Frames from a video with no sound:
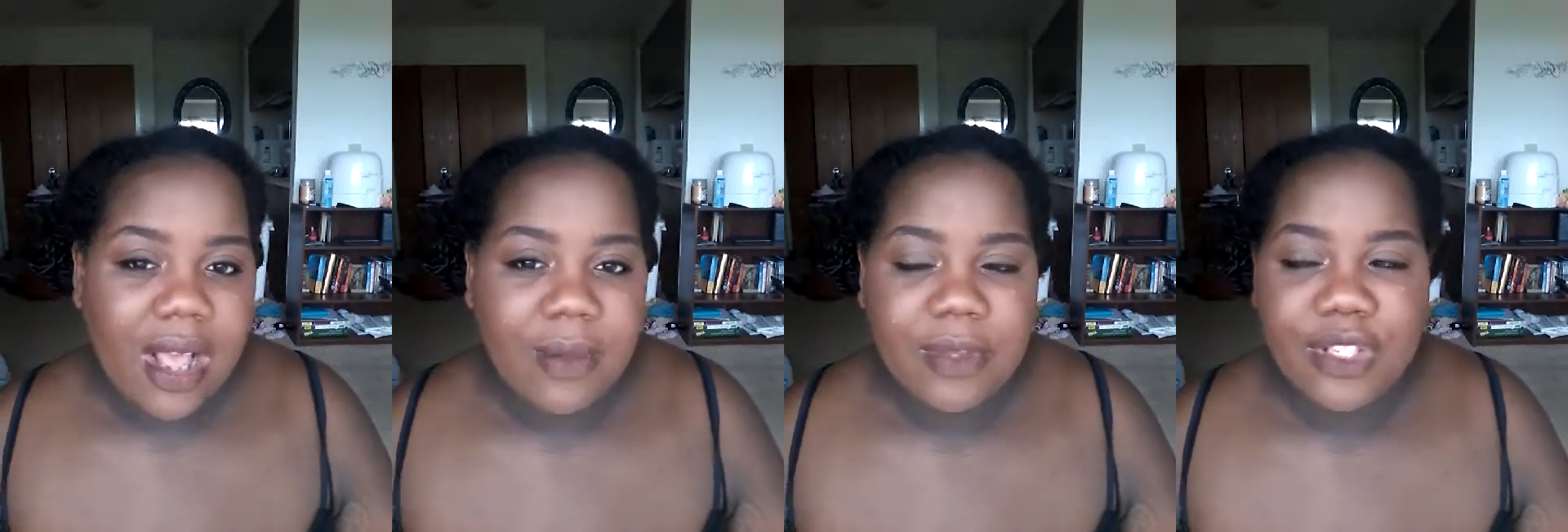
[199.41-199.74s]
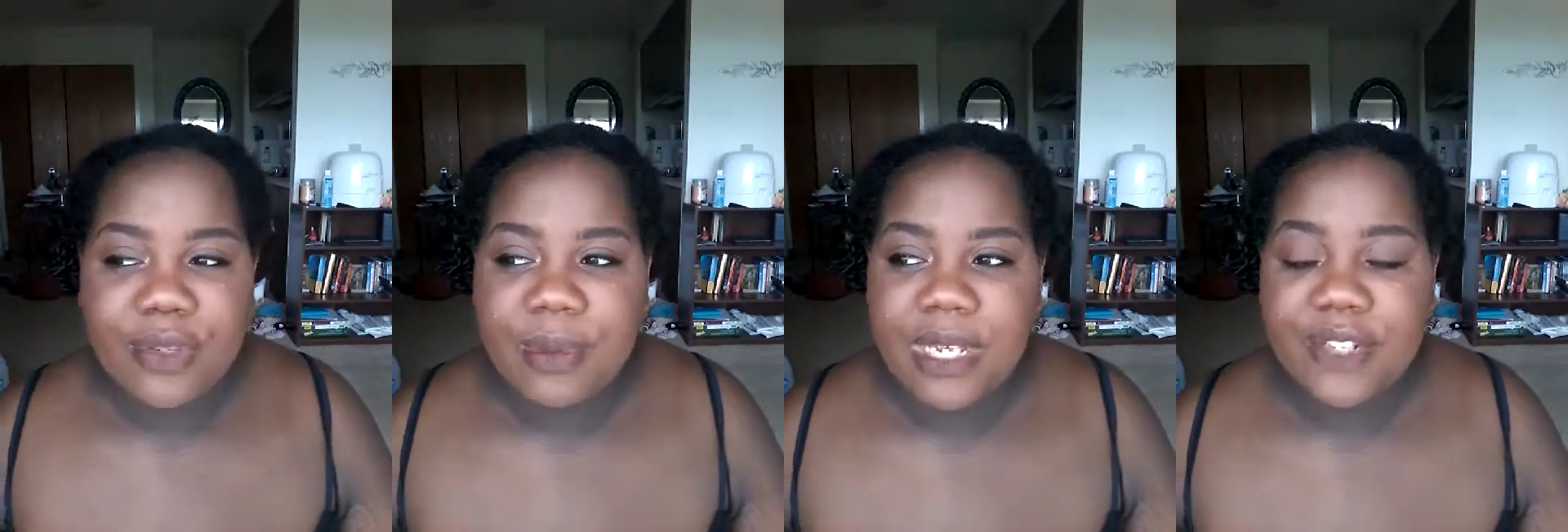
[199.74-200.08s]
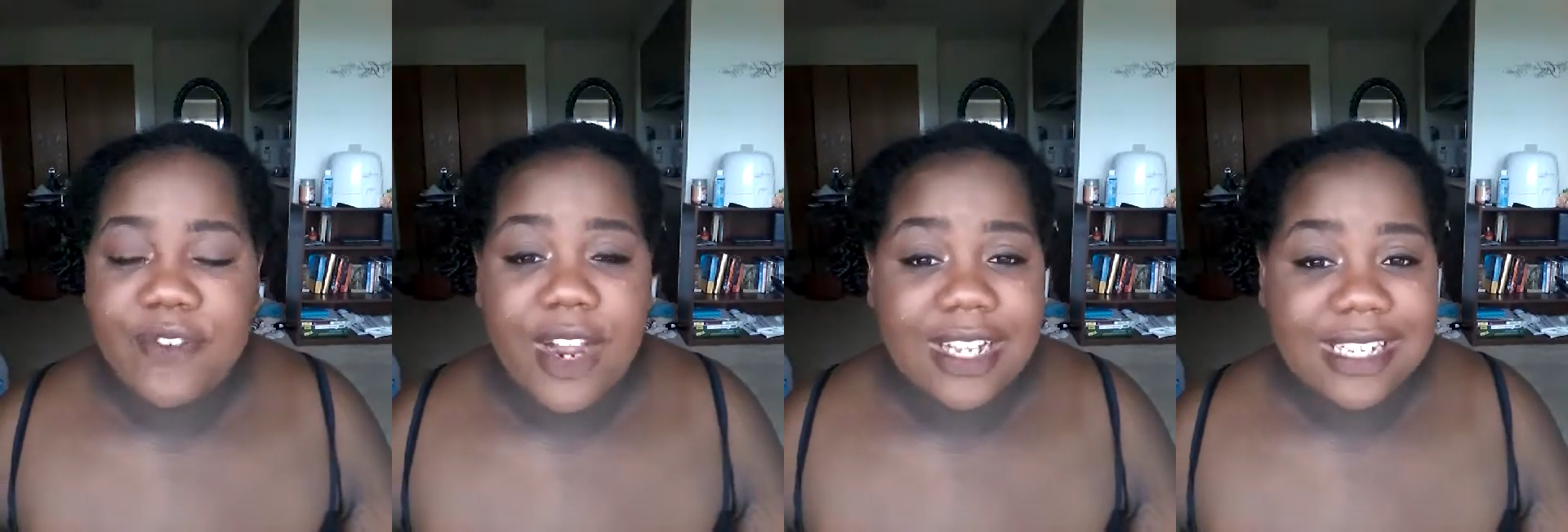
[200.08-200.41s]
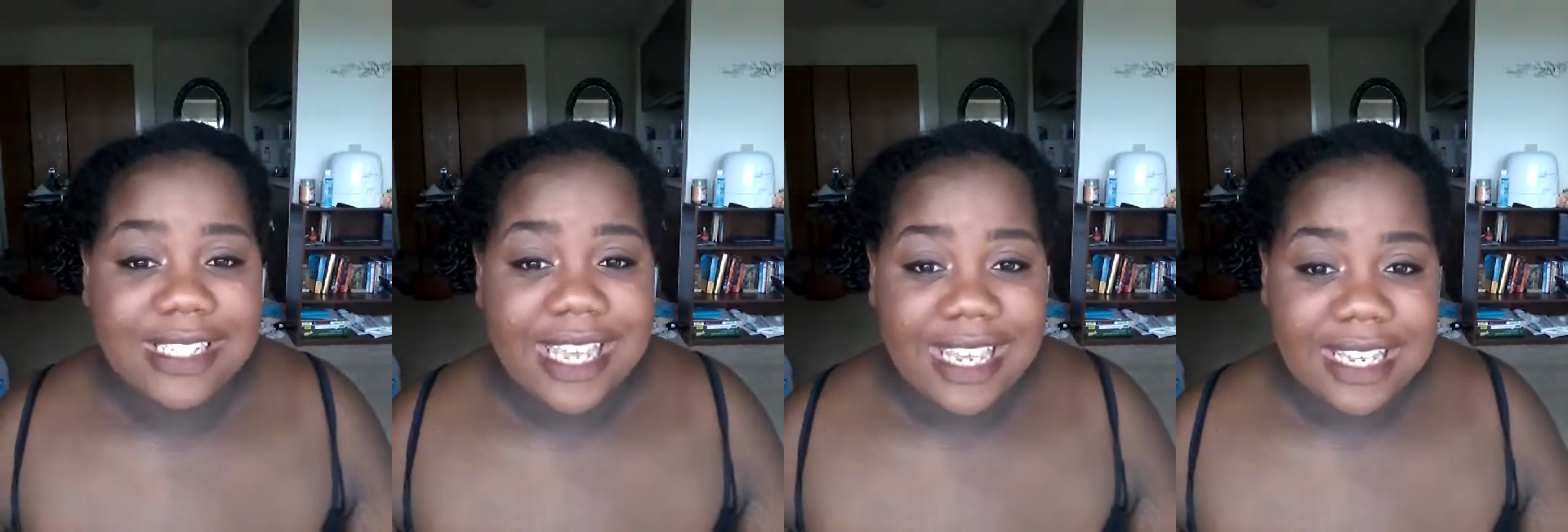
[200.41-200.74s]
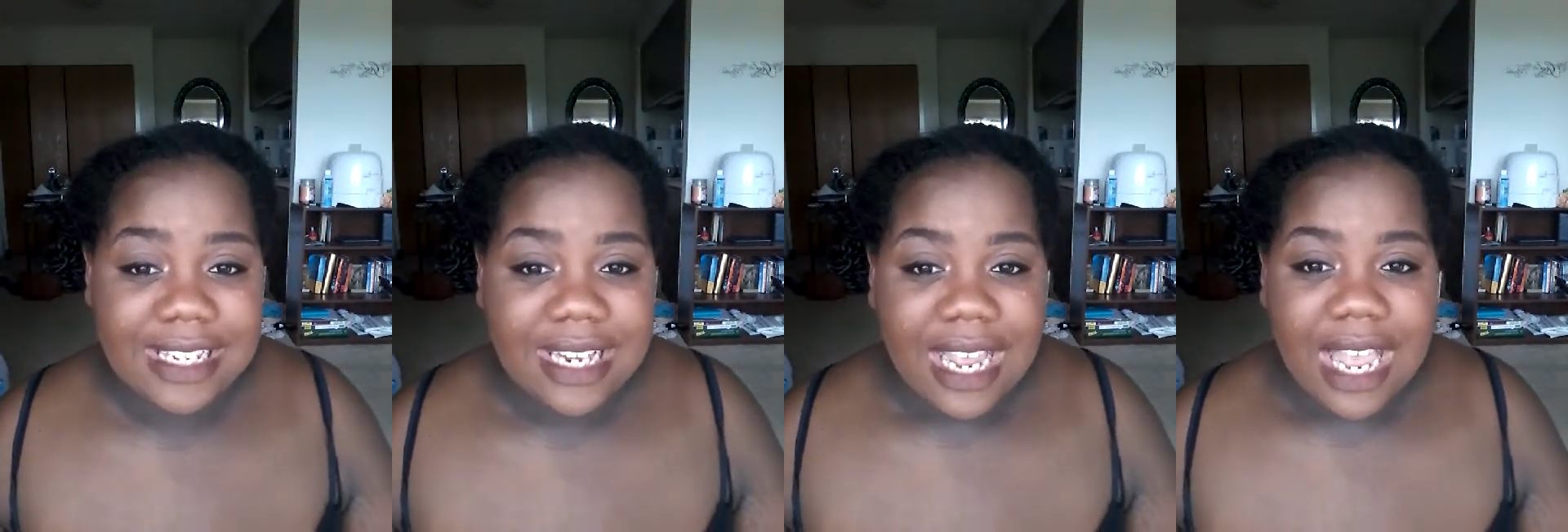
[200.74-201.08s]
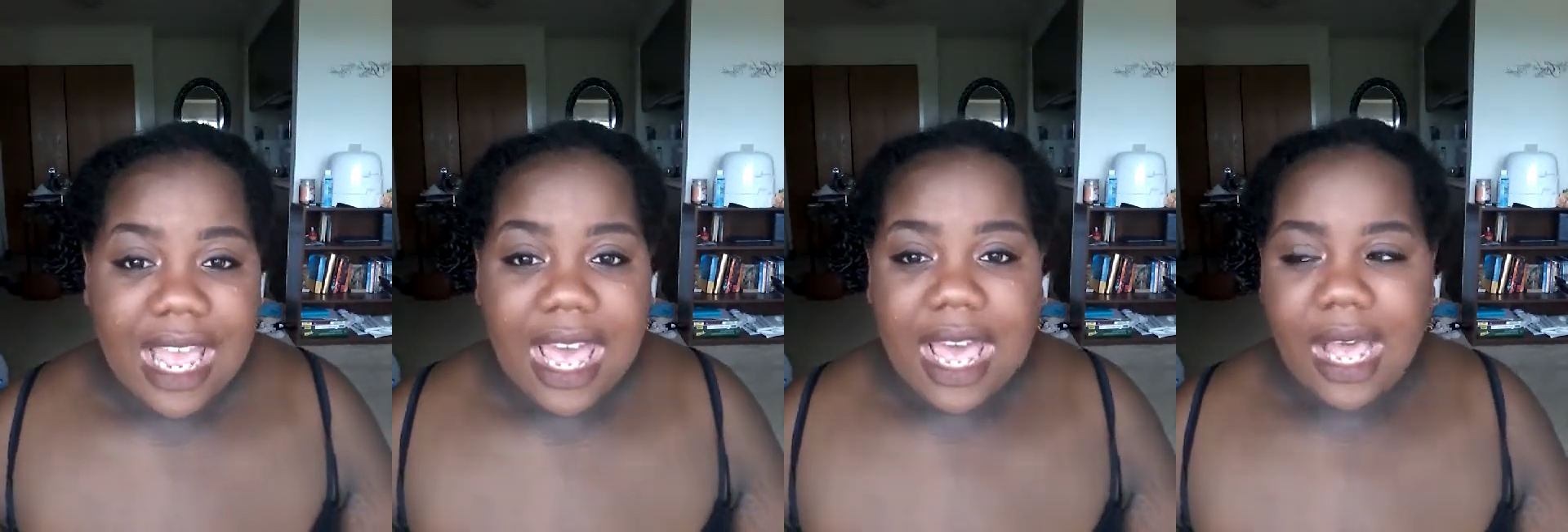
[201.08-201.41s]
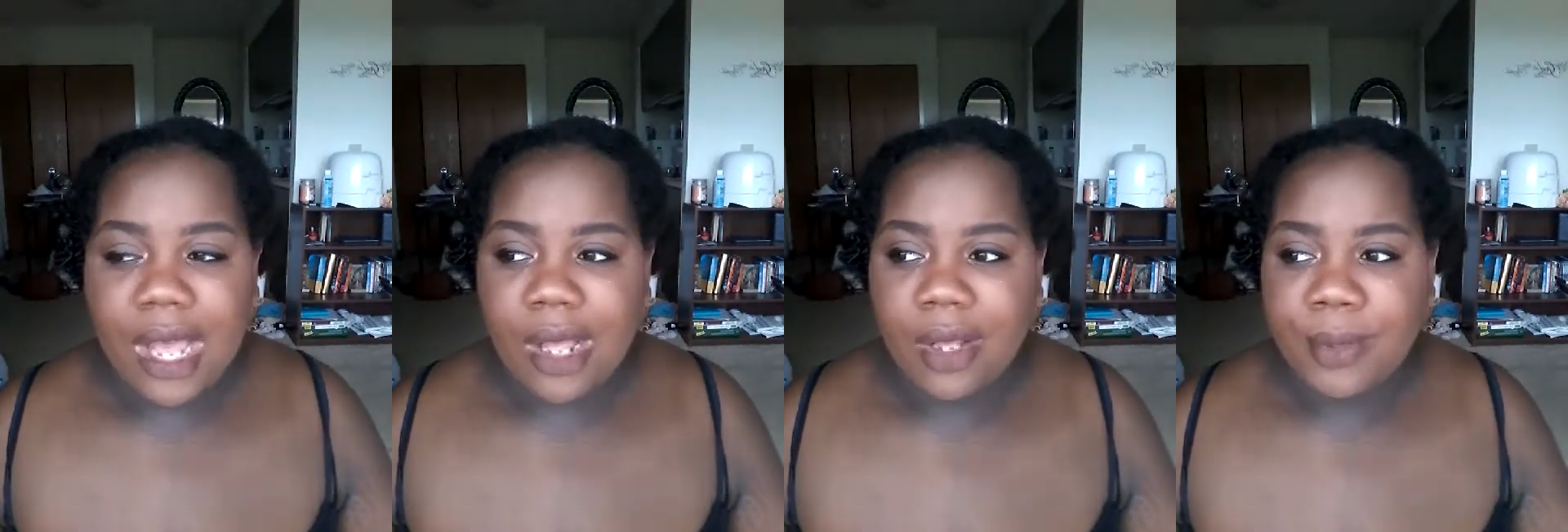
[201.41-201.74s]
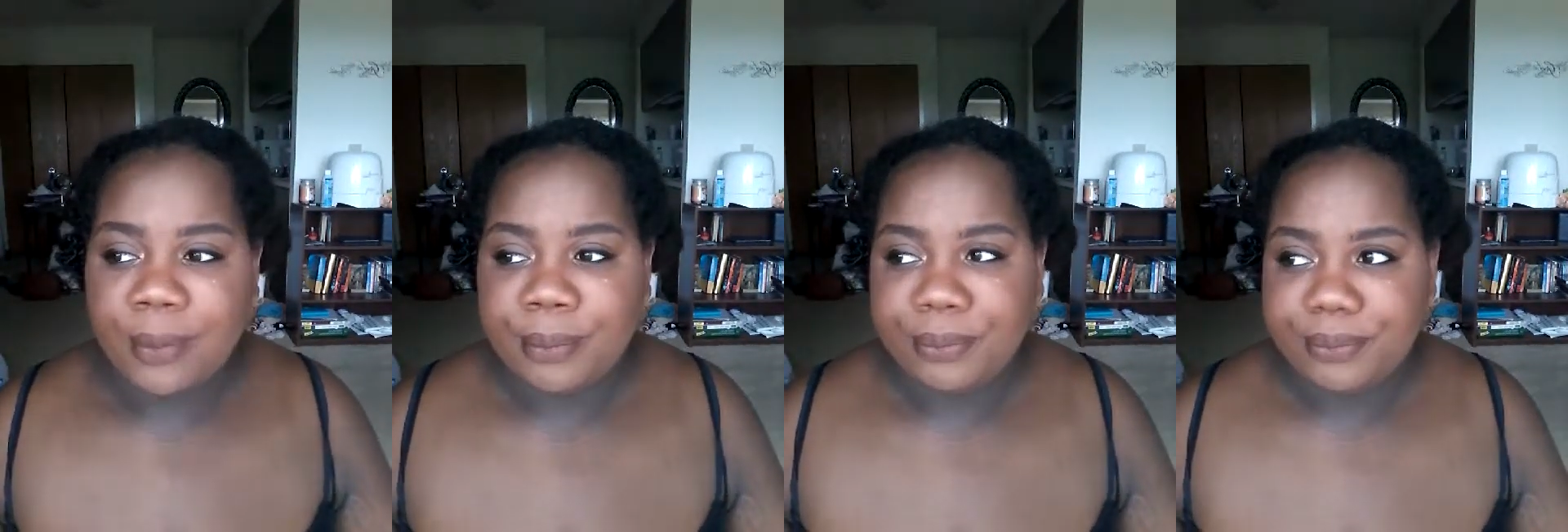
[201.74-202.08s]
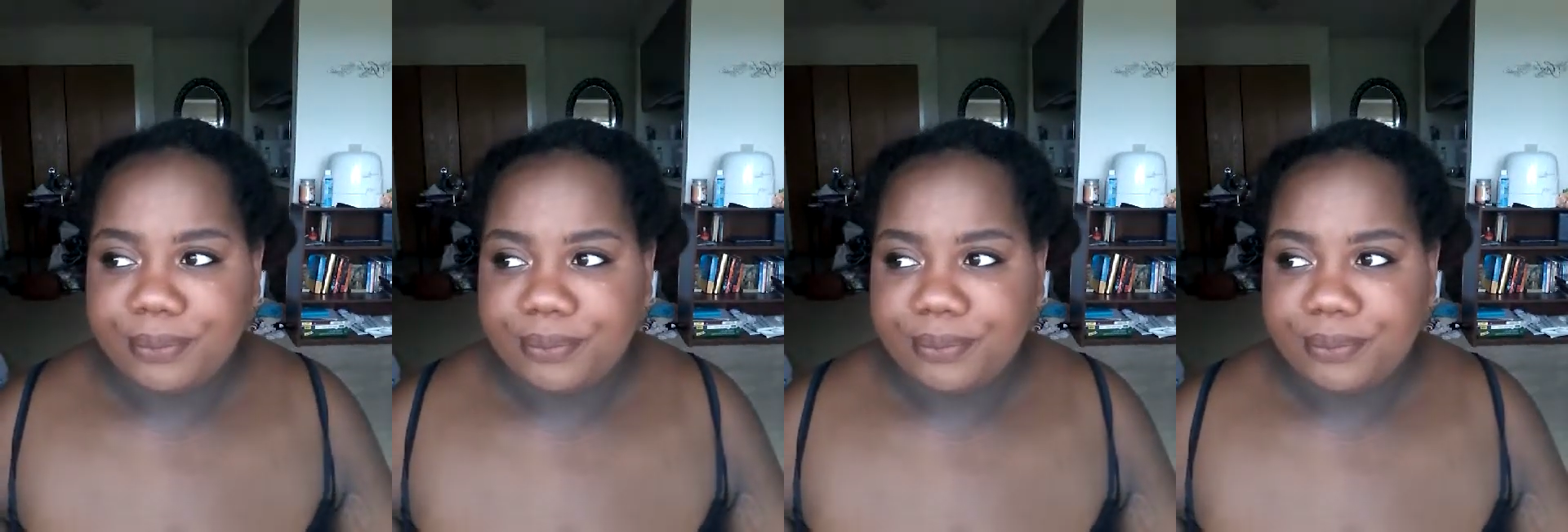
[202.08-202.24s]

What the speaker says: This would be as far as I take it. Um,